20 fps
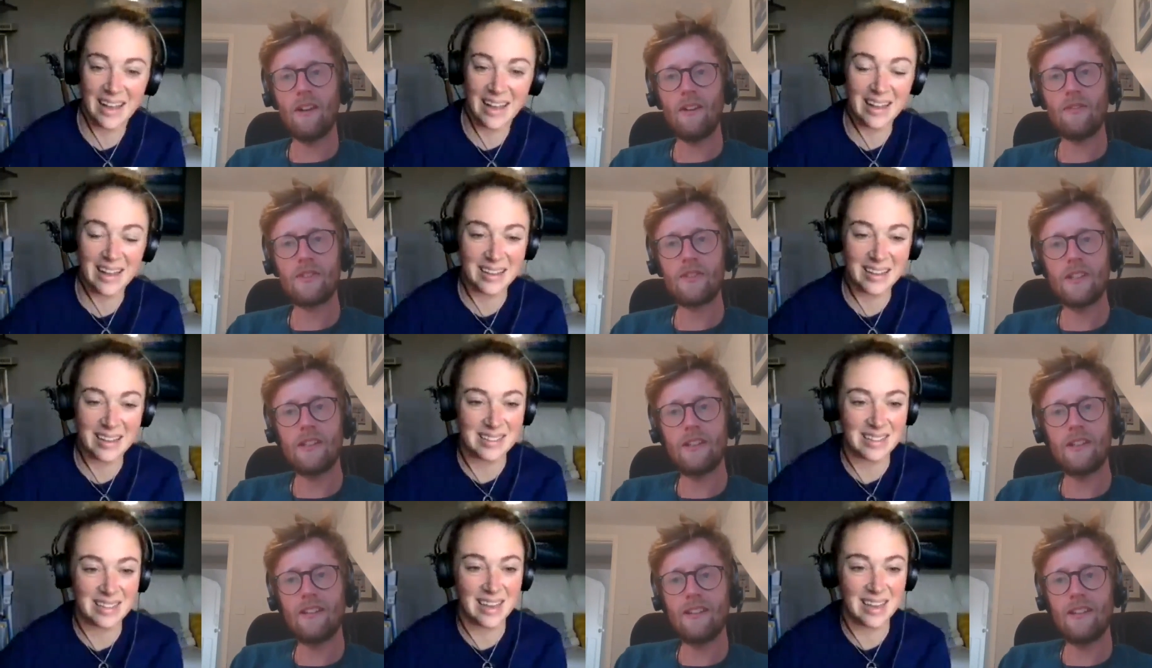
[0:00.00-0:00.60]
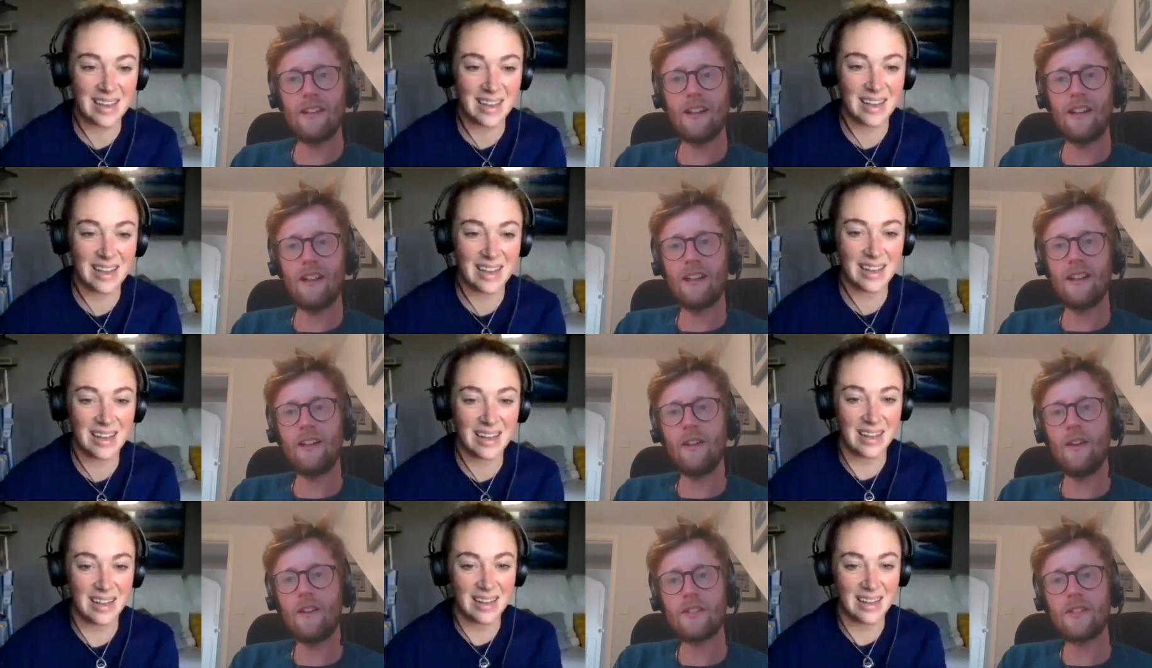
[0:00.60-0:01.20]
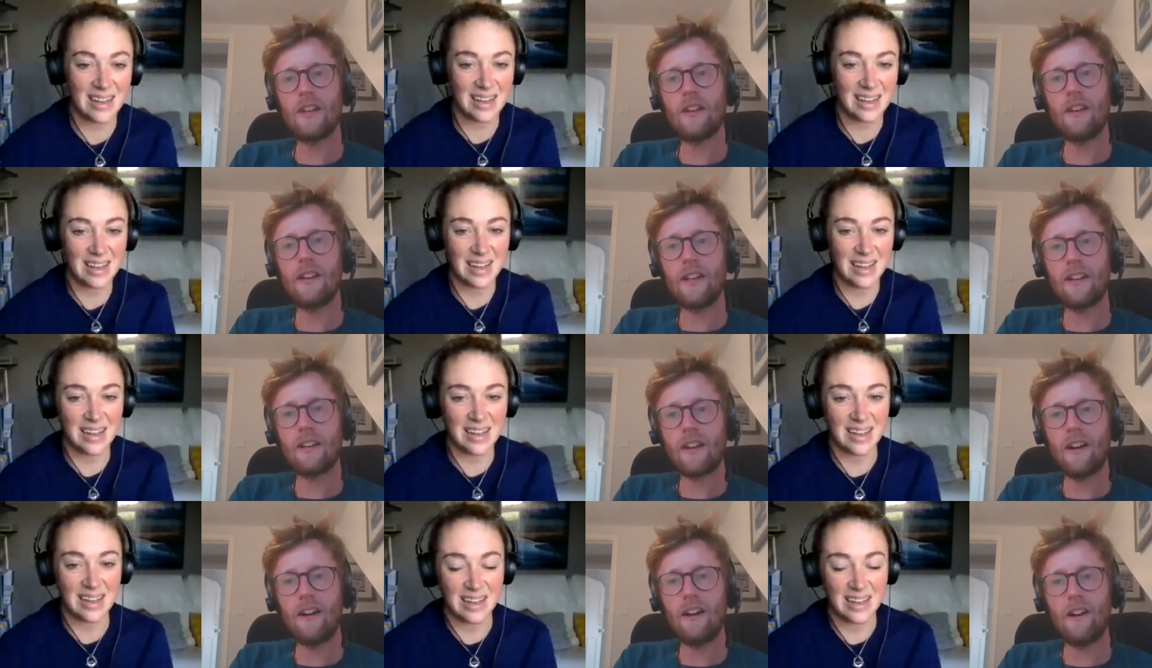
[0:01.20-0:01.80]
Speaker 1: and often, uh, you have to like your
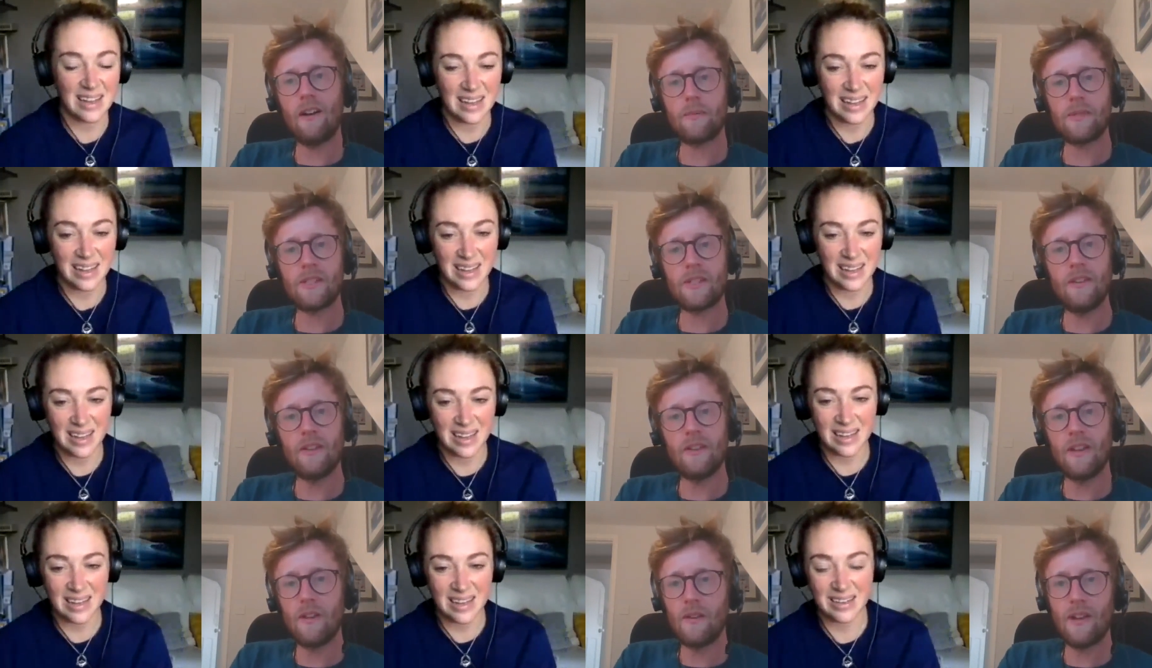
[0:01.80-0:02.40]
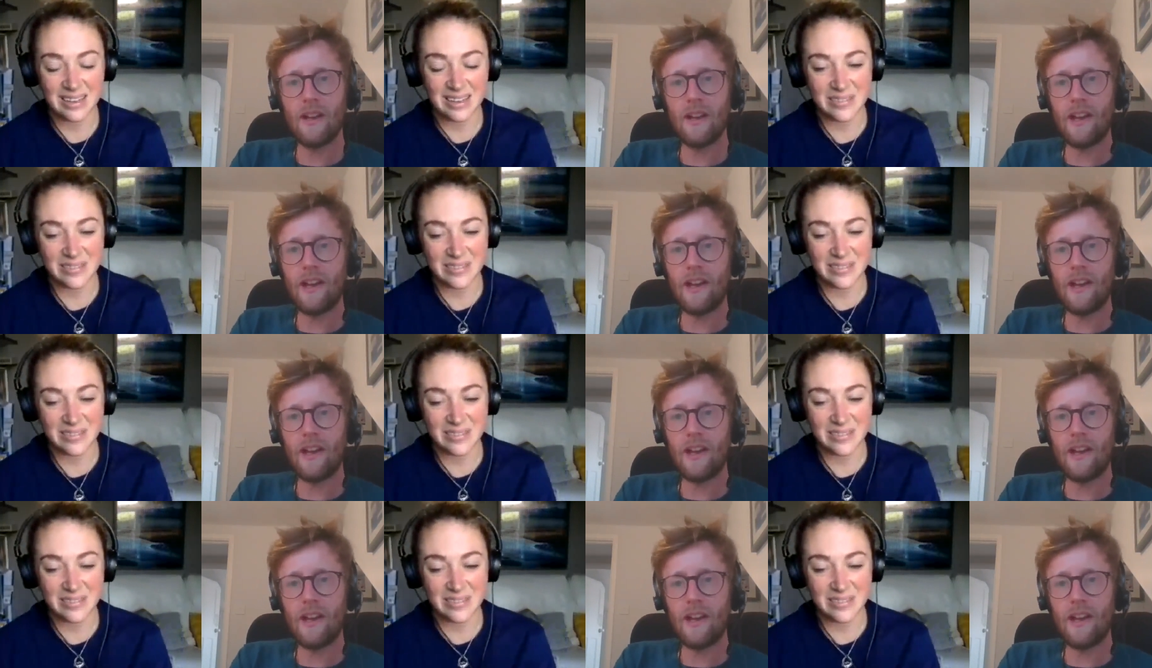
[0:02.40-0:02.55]
carbs, don't you?